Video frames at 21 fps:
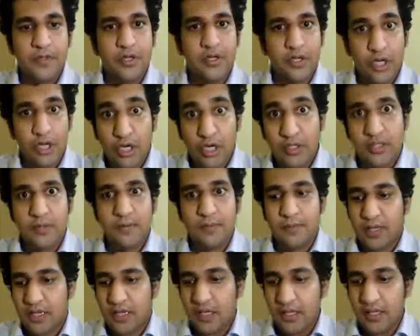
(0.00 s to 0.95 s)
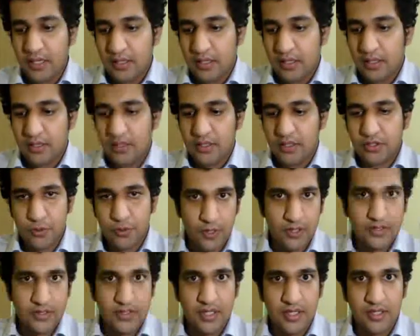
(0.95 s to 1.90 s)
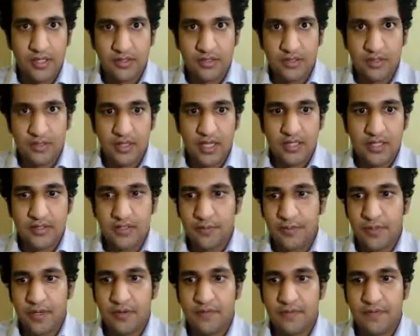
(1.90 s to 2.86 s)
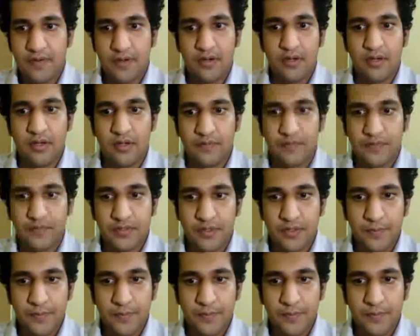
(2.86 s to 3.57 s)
not by Schwann cells as in peripheral nerves.